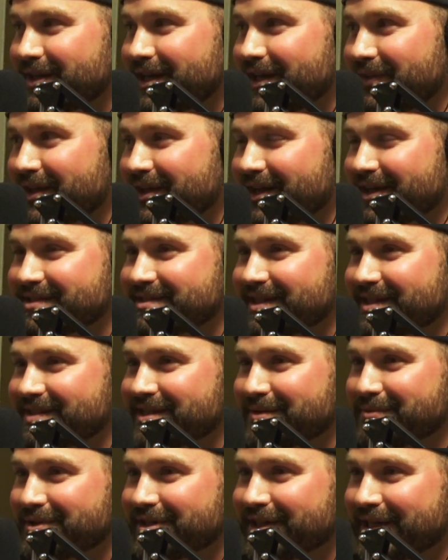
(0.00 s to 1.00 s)
And then I'd say
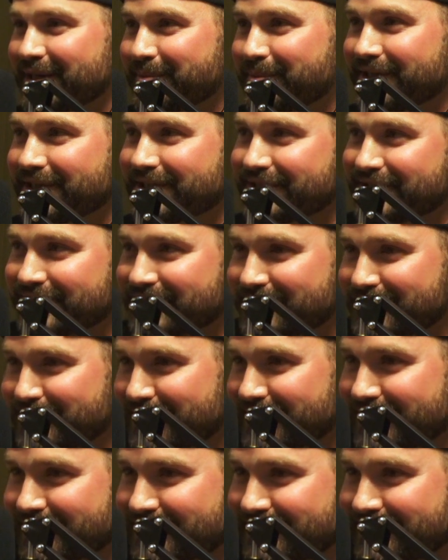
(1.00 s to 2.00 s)
something to him, and he'd just
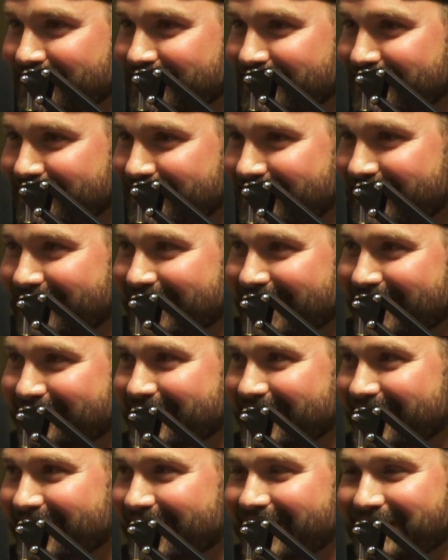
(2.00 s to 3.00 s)
do this. And
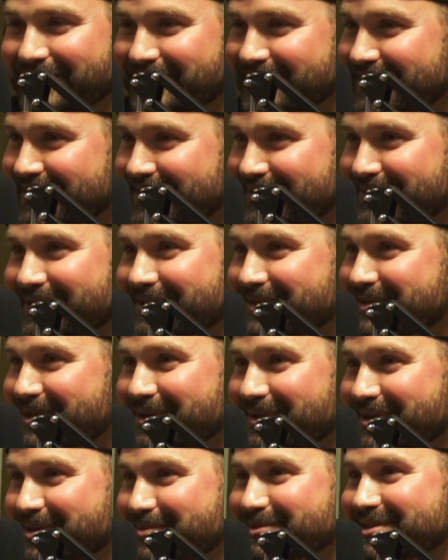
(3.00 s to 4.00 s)
I'm like, I don't think you
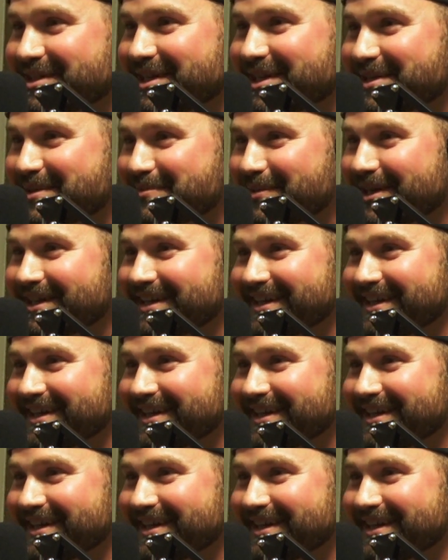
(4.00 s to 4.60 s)
know what I'm saying.